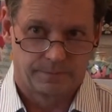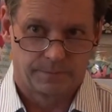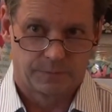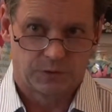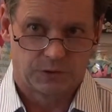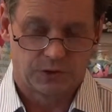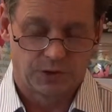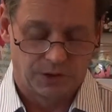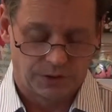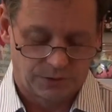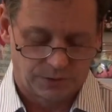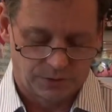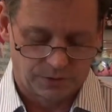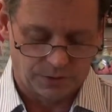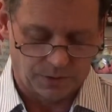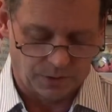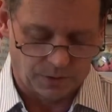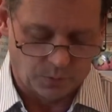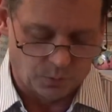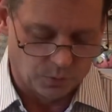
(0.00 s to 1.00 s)

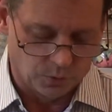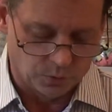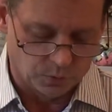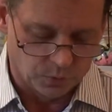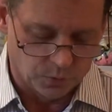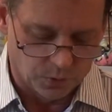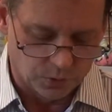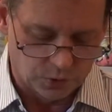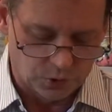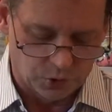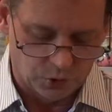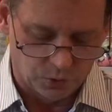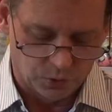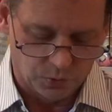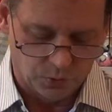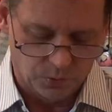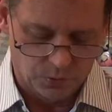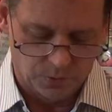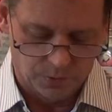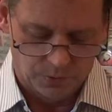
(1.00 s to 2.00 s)
since World War
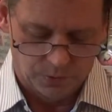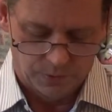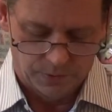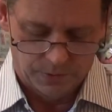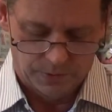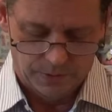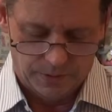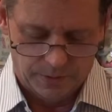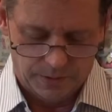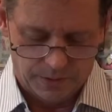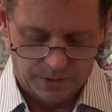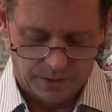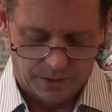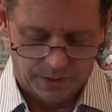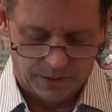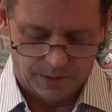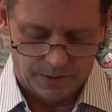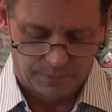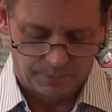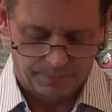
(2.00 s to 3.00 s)
II,
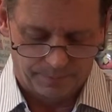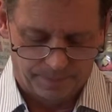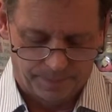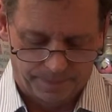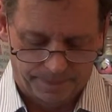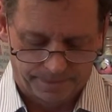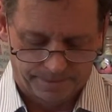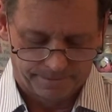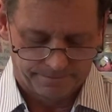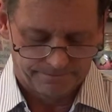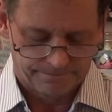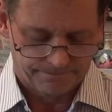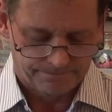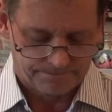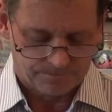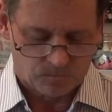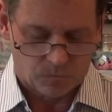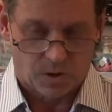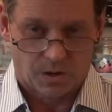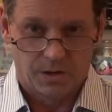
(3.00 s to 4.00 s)

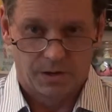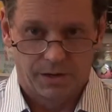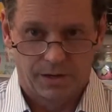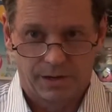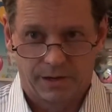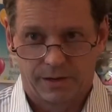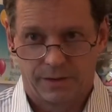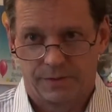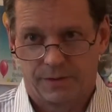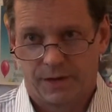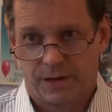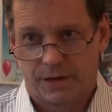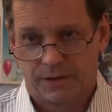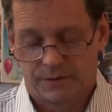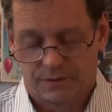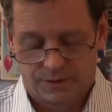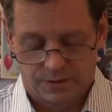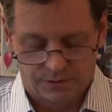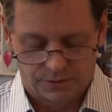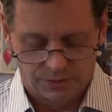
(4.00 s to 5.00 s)
and
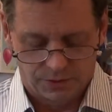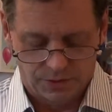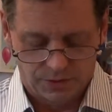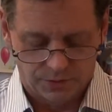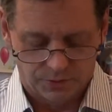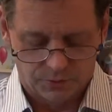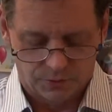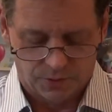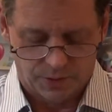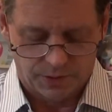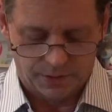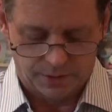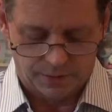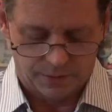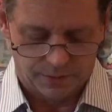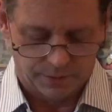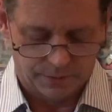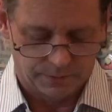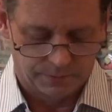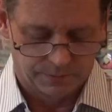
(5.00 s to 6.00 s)
that did things
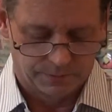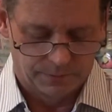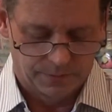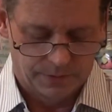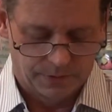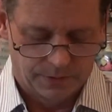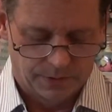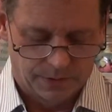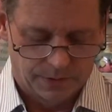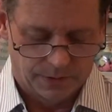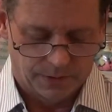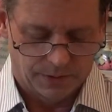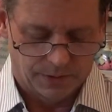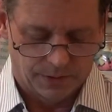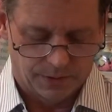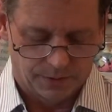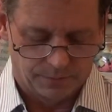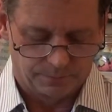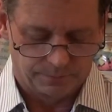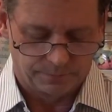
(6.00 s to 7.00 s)
like
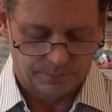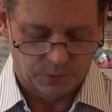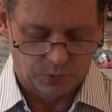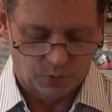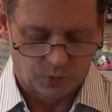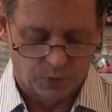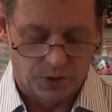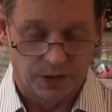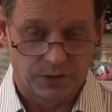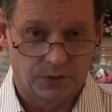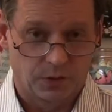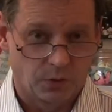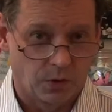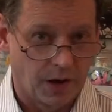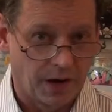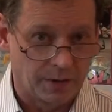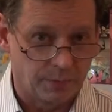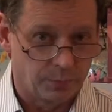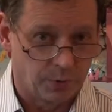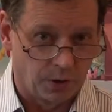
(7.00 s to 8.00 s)
create the
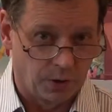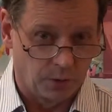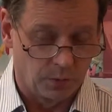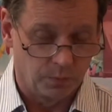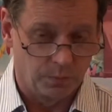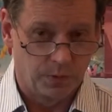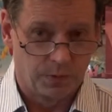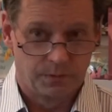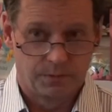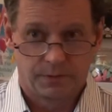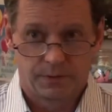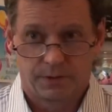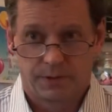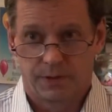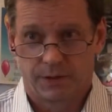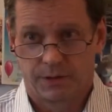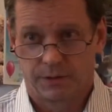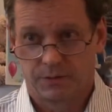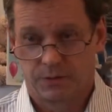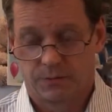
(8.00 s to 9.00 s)
light bulb,
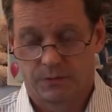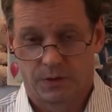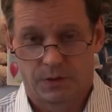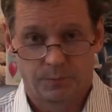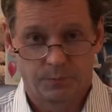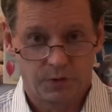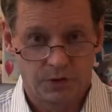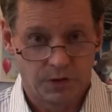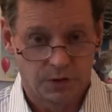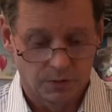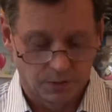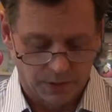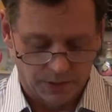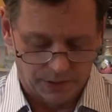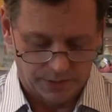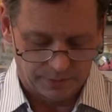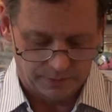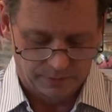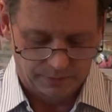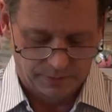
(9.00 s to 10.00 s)
develop the
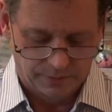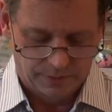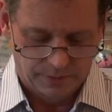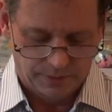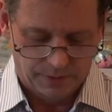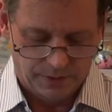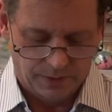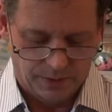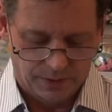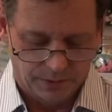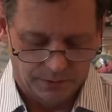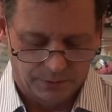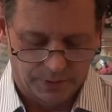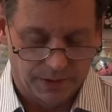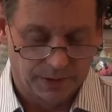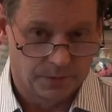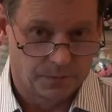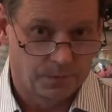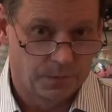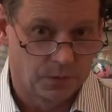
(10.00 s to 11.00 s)
internet, and
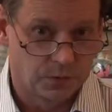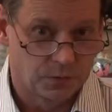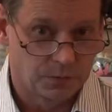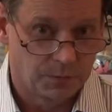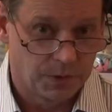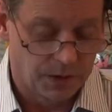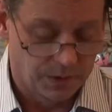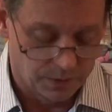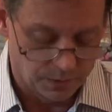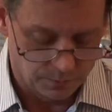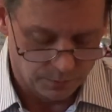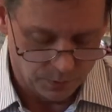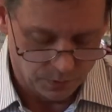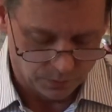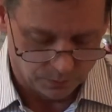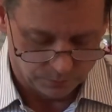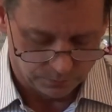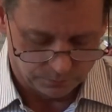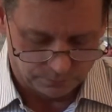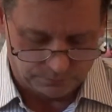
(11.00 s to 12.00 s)
land the first man on the
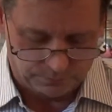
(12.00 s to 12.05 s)
moon.